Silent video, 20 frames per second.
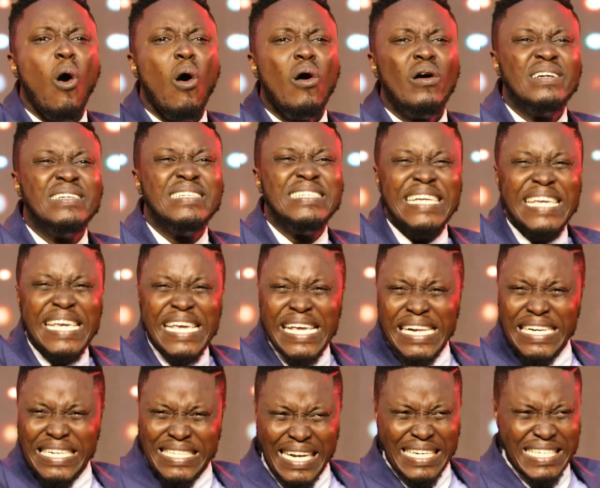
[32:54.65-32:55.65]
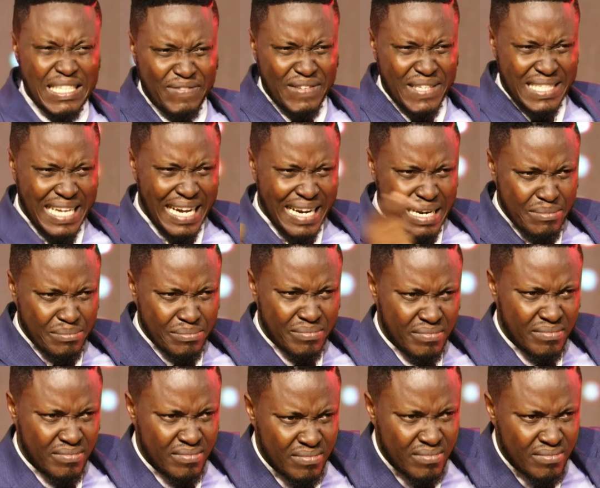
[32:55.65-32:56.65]
real than this physical realm.
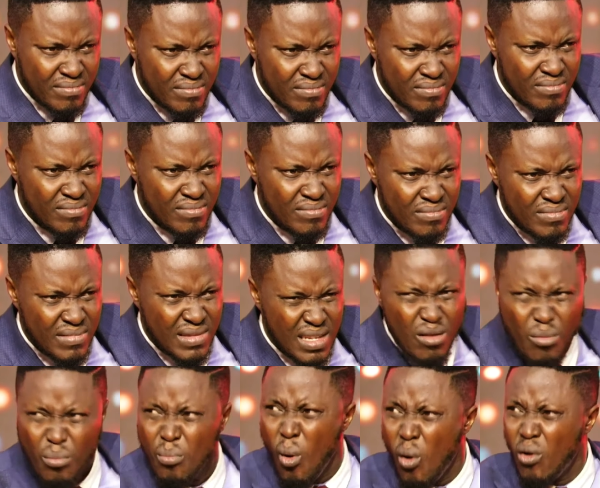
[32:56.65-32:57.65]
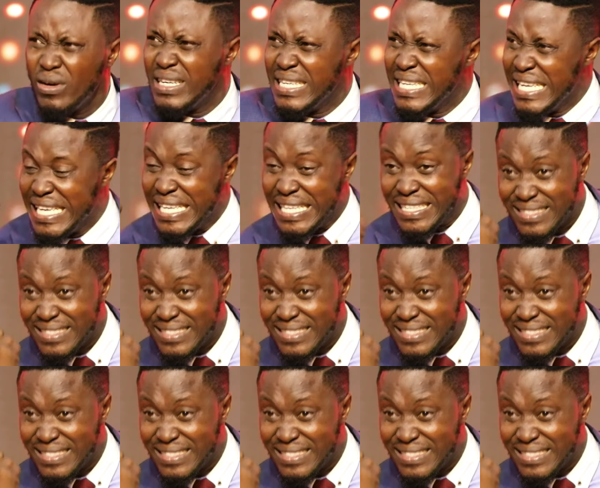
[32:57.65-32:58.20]
More real.